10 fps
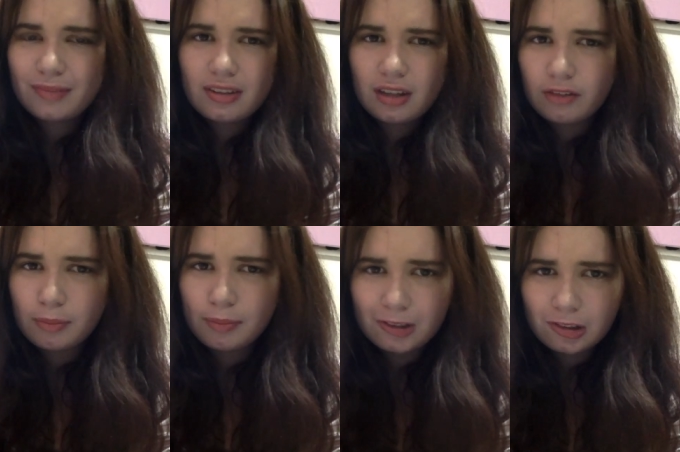son of a
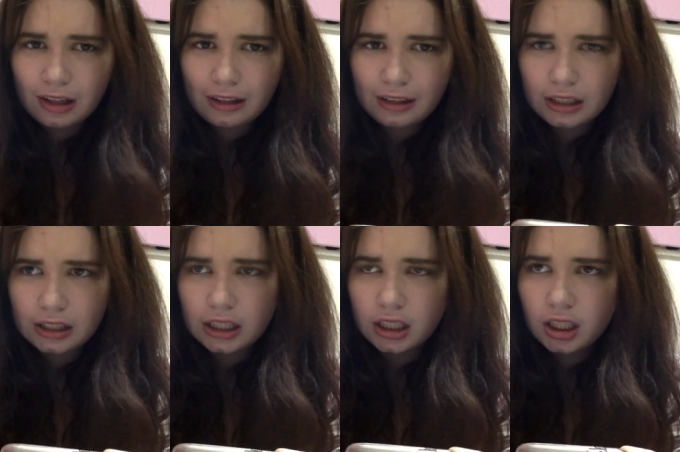bitch a lot
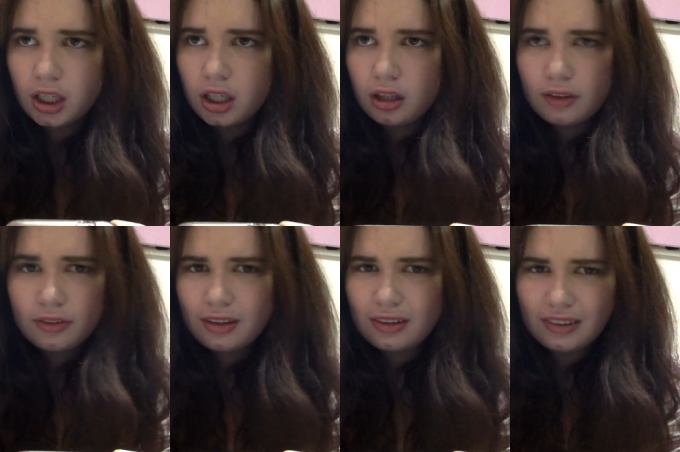lately.
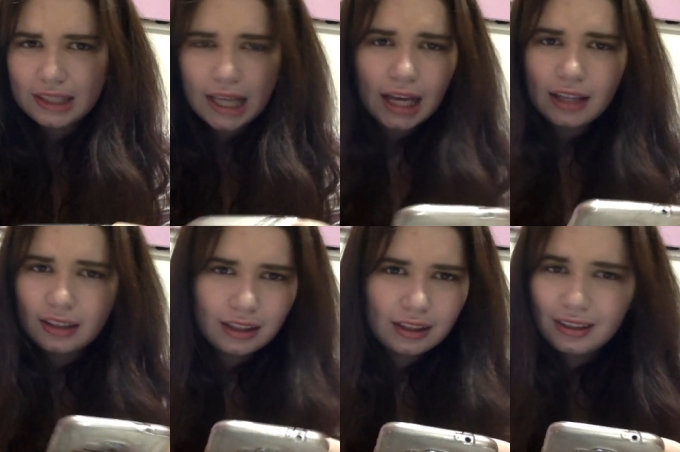Things like that,
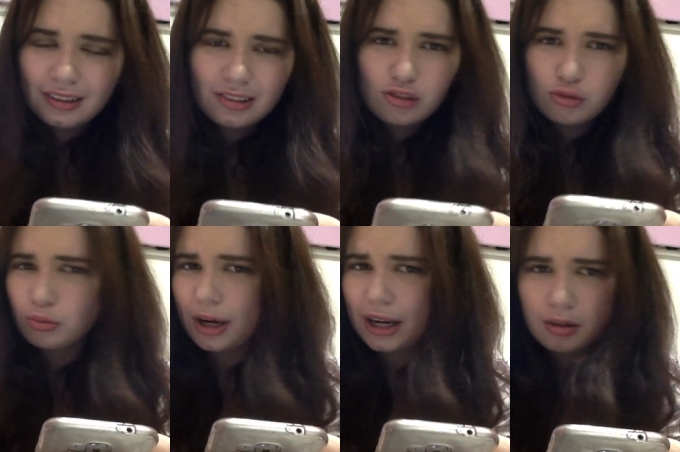like just
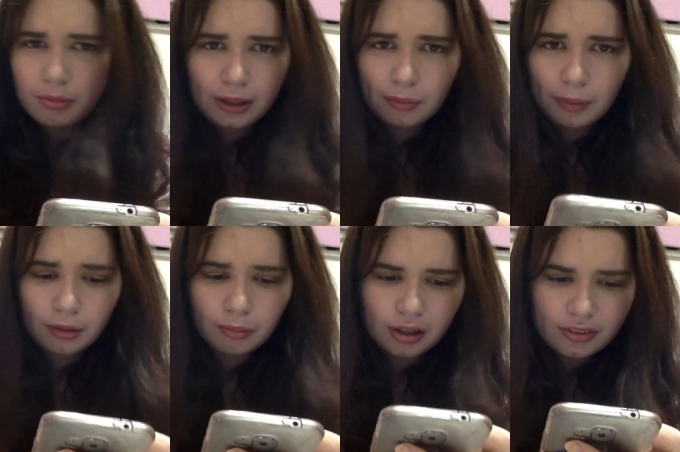random
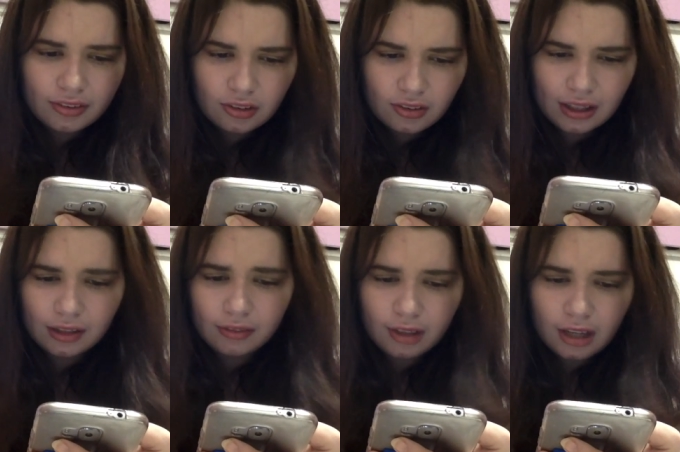ones. They just kind
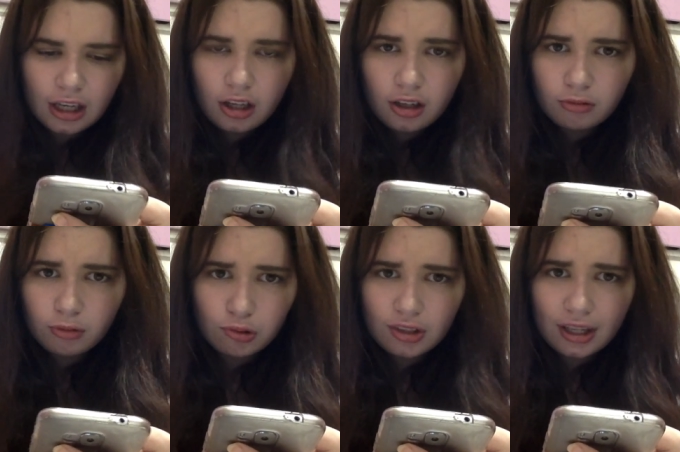of
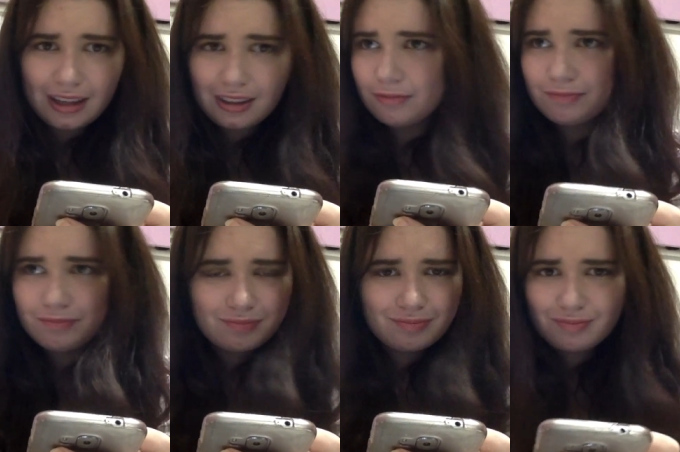rotate
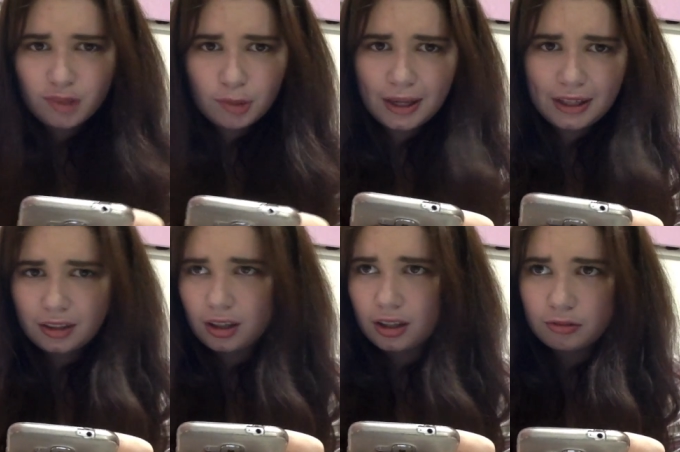
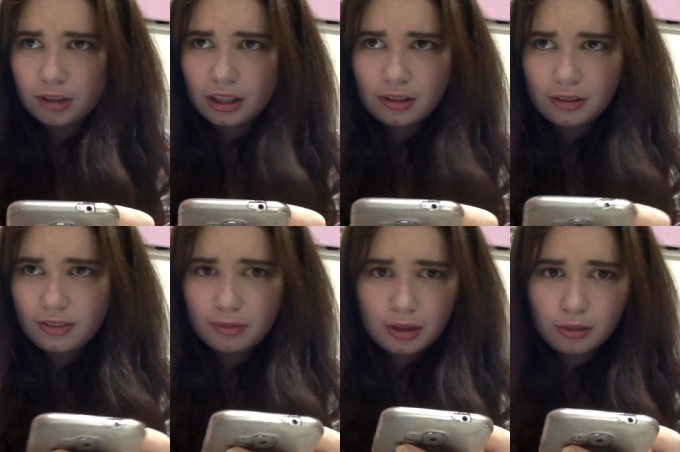depending on what I was
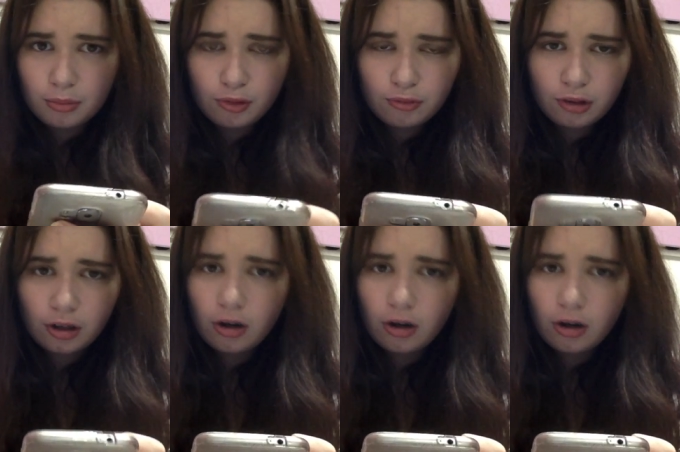in the mood for.